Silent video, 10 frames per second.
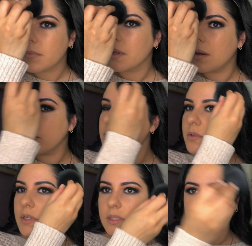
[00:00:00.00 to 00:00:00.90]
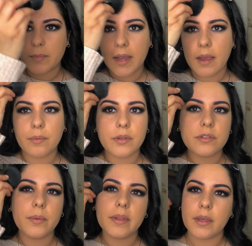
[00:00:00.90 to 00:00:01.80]
I'm also going to leave my eyebrows
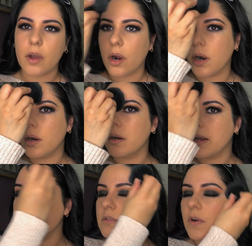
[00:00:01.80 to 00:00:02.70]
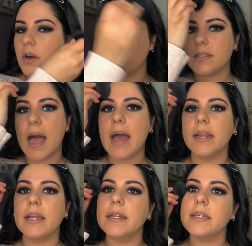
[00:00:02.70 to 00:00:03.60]
the way they are as far as
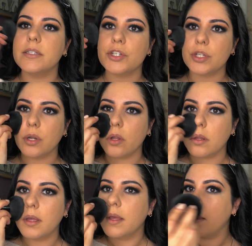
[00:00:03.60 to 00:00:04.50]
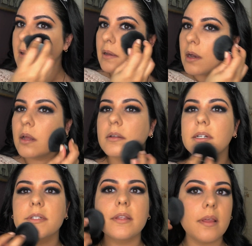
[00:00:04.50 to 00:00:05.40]
adding any additional
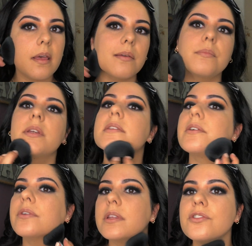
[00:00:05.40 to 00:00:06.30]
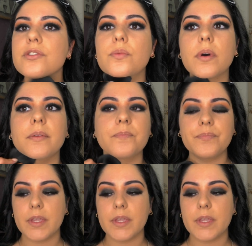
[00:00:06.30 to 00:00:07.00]
color to them, because I really just want